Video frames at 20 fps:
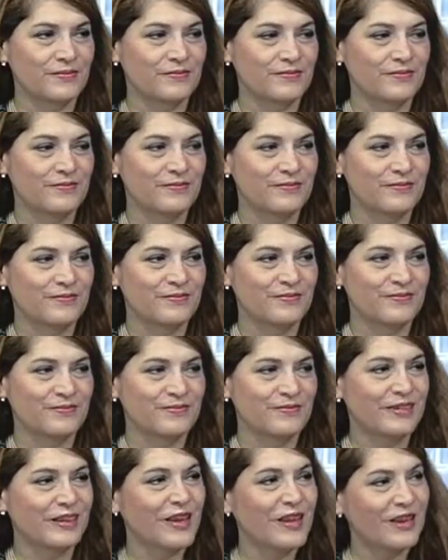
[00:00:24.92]
Quirk-Silva.
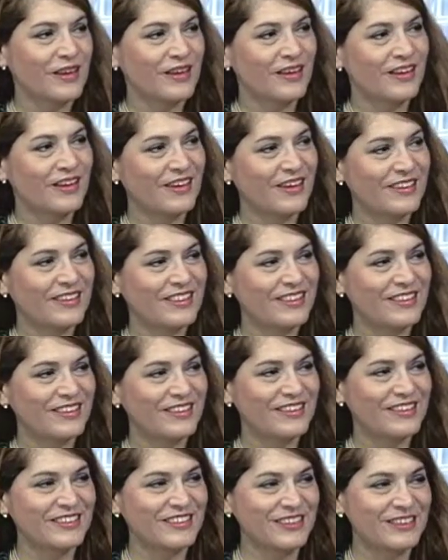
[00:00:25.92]
Thank you so much for being
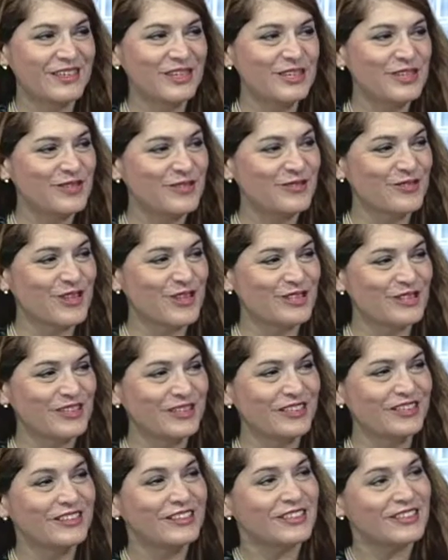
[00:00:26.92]
here. Thank you,
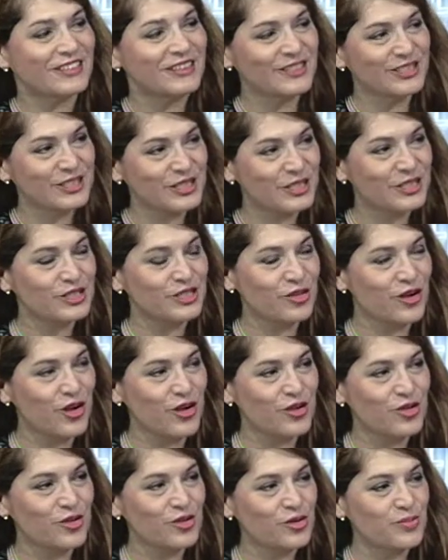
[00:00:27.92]
Leslie. Yes, it's an
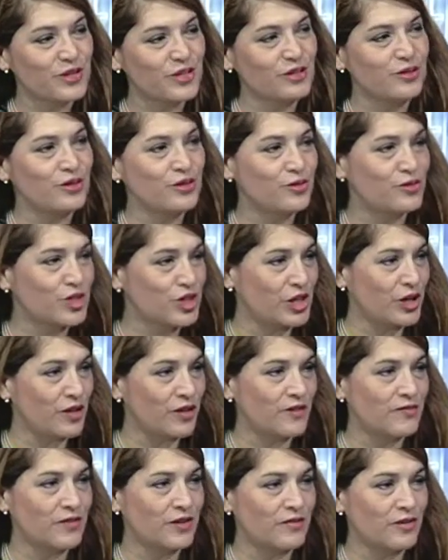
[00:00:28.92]
honor to be the new chair
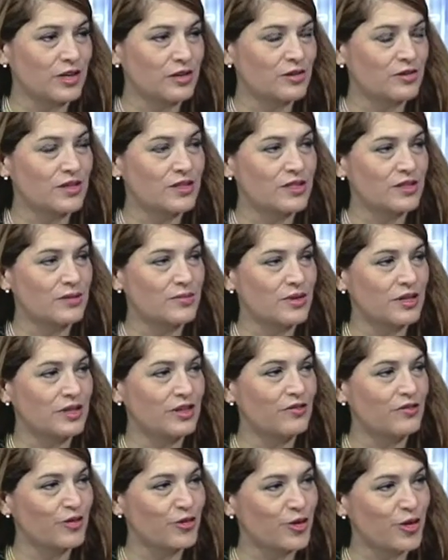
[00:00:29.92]
of the Veterans Committee
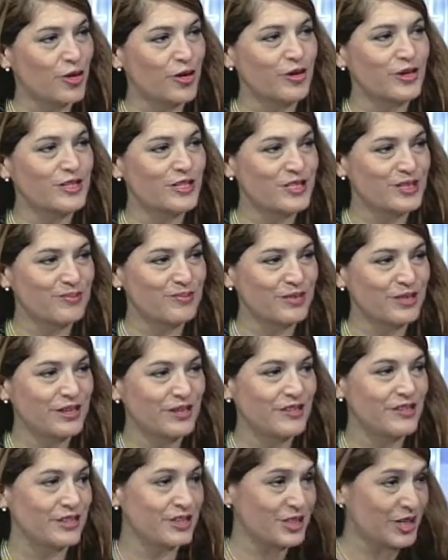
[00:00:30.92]
for our Assembly in
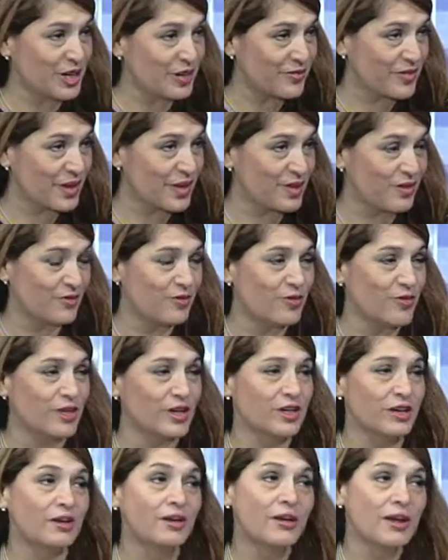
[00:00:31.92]
the state of
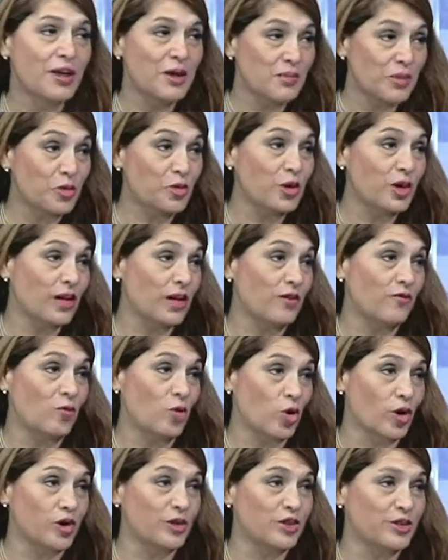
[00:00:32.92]
California. But we have
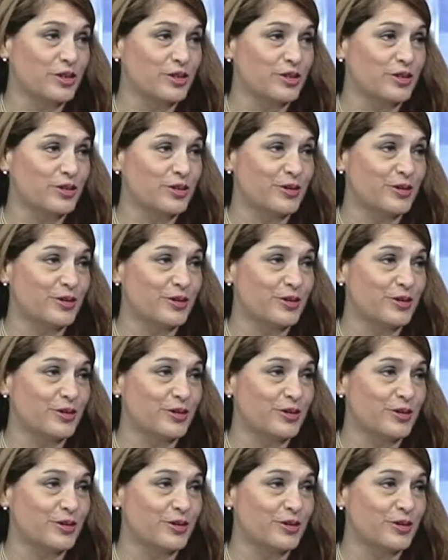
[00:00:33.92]
work to do.